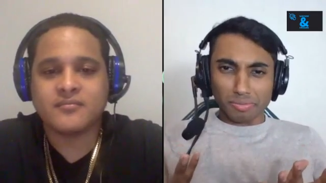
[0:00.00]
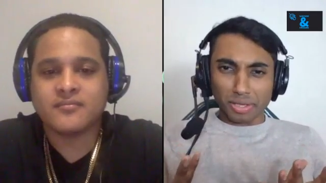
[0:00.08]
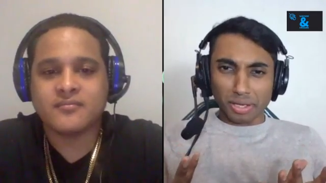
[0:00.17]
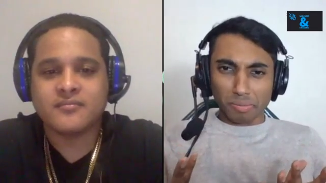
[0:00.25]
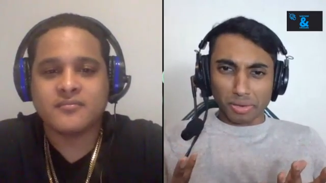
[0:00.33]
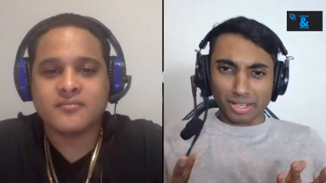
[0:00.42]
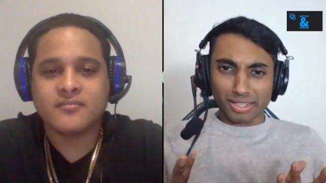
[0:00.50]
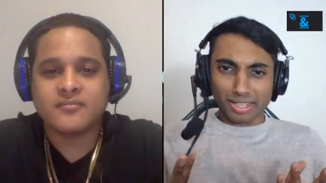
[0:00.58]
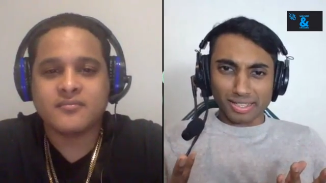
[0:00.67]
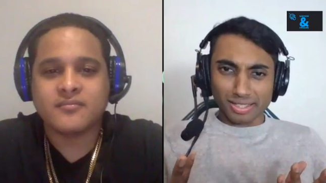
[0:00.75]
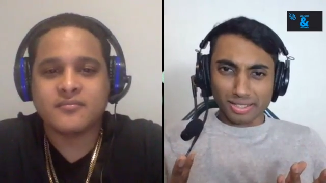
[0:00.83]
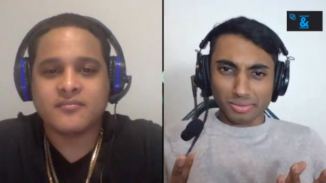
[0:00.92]
Speaker 1: to be on
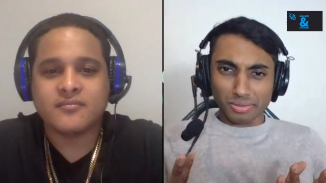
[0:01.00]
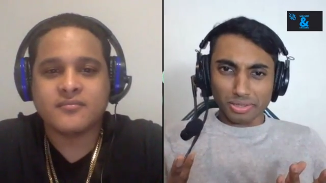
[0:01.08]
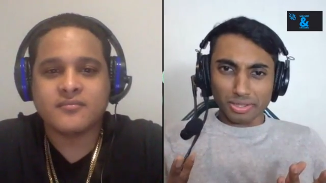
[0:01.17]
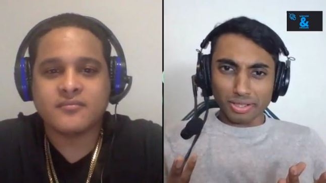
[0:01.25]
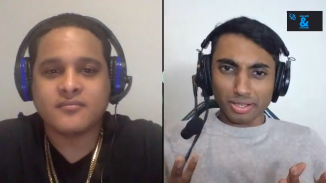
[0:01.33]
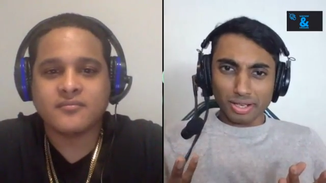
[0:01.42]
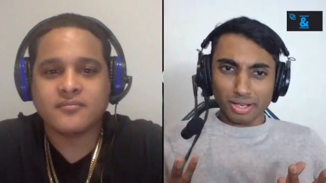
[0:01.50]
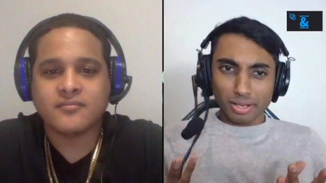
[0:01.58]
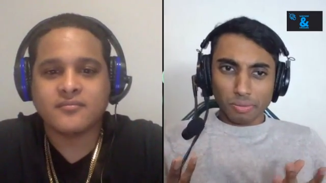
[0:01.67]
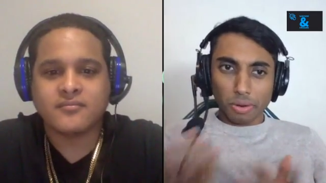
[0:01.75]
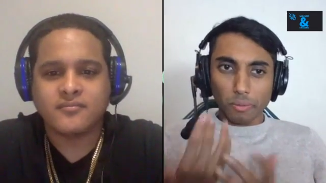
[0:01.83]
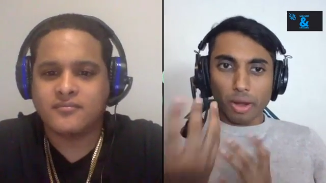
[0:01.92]
podcasts anymore.
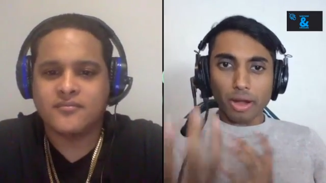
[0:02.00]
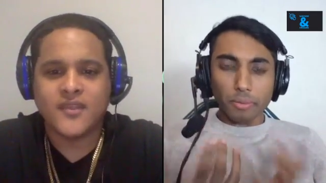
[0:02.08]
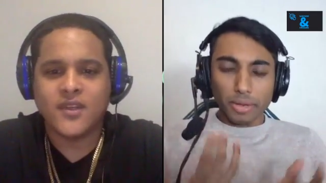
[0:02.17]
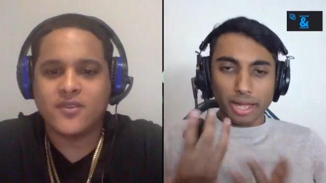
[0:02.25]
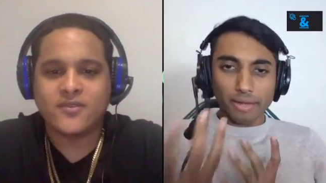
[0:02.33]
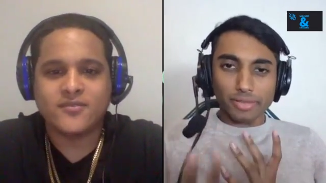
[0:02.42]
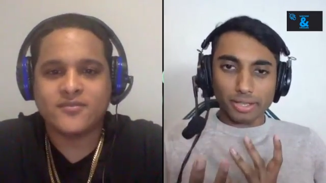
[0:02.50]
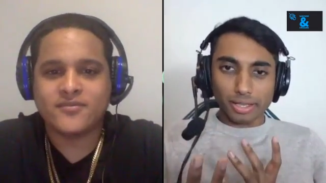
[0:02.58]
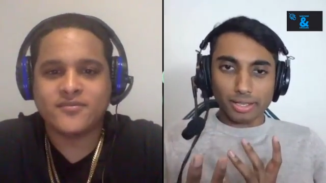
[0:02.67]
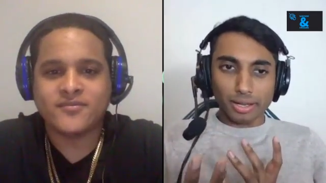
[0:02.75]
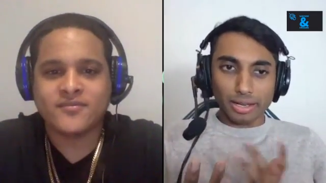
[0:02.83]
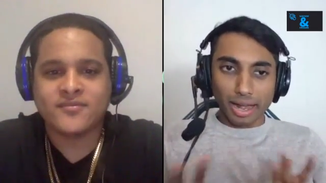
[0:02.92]
Why are we having
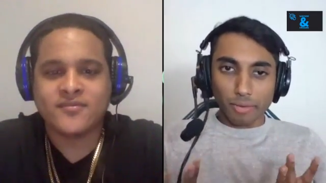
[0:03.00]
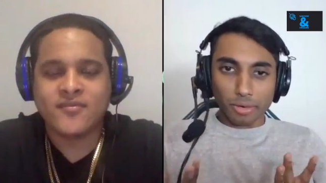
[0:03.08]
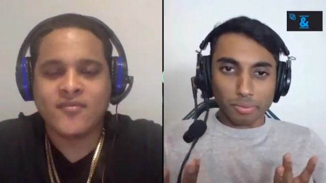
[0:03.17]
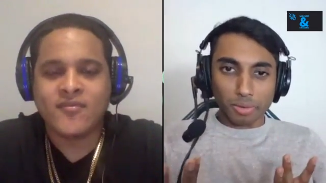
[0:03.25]
like an hour